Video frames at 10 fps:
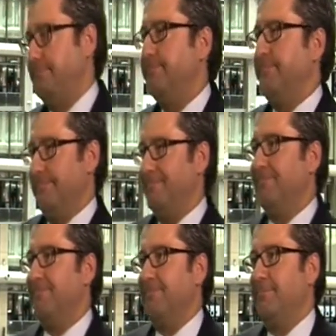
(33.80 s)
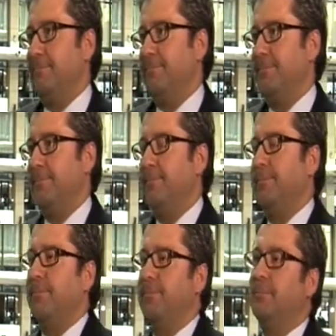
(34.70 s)
the Prime Minister's
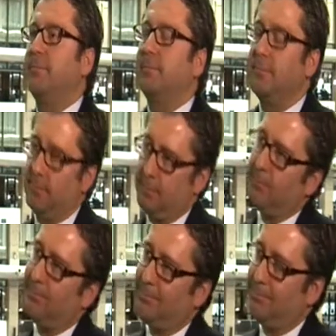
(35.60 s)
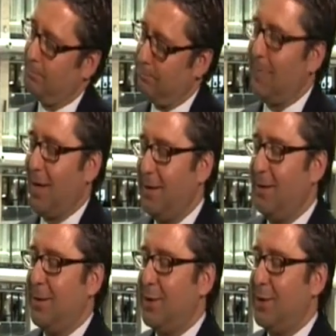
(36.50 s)
spokesman. Thanks very much for joining us.